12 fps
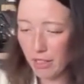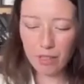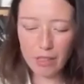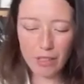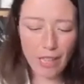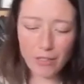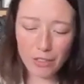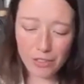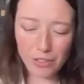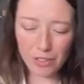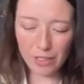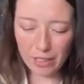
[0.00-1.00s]
and I haven't
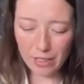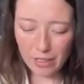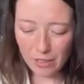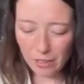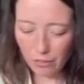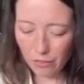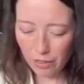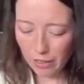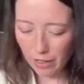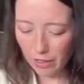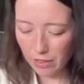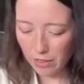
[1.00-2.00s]
used it yet, so I feel
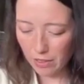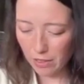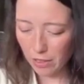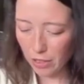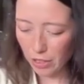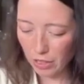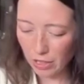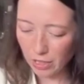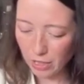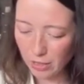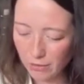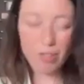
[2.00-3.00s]
like this is a
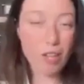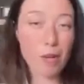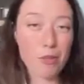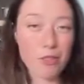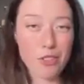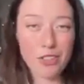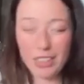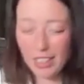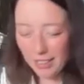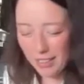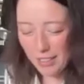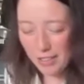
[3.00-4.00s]
good
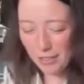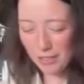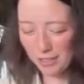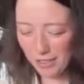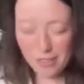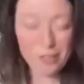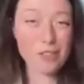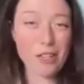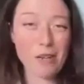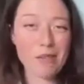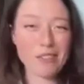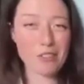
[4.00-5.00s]
opportunity to use a
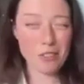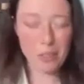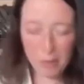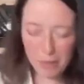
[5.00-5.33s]
Japanese chili